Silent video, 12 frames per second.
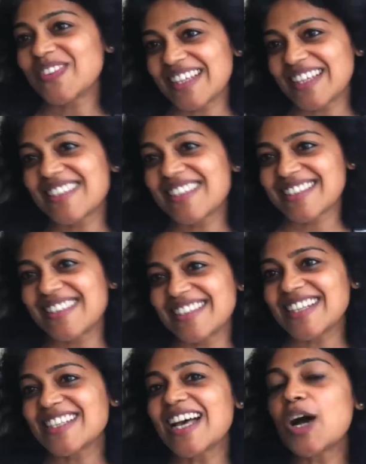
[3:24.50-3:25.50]

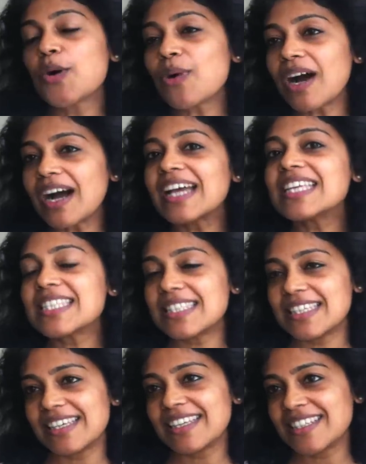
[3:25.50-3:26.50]
That's how I
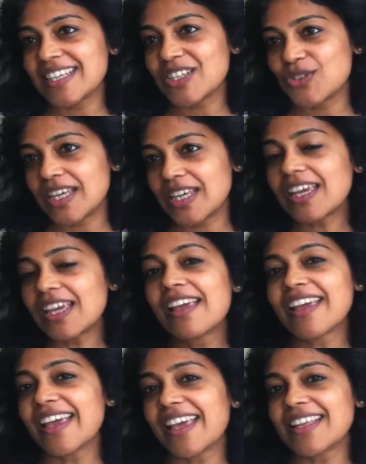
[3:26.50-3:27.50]
see India today.
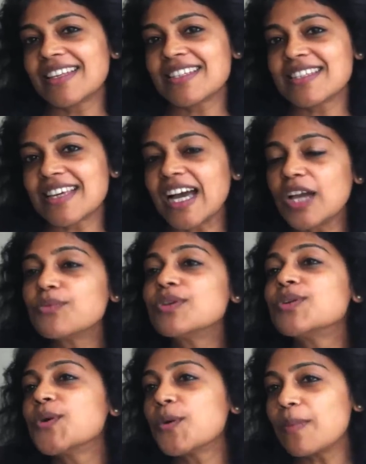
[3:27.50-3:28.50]
And I
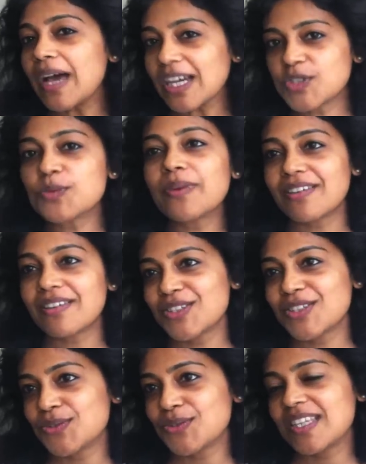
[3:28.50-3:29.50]
would go back to
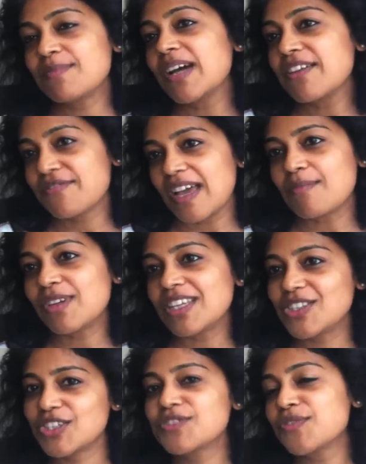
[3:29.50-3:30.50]
Paris to see my
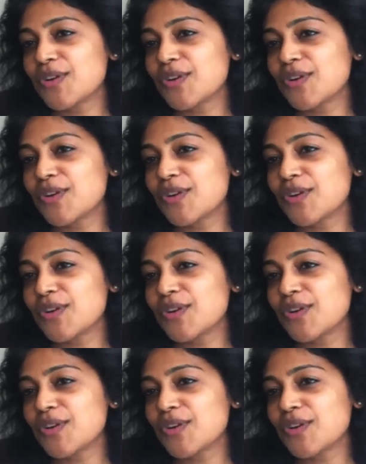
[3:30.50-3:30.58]
family just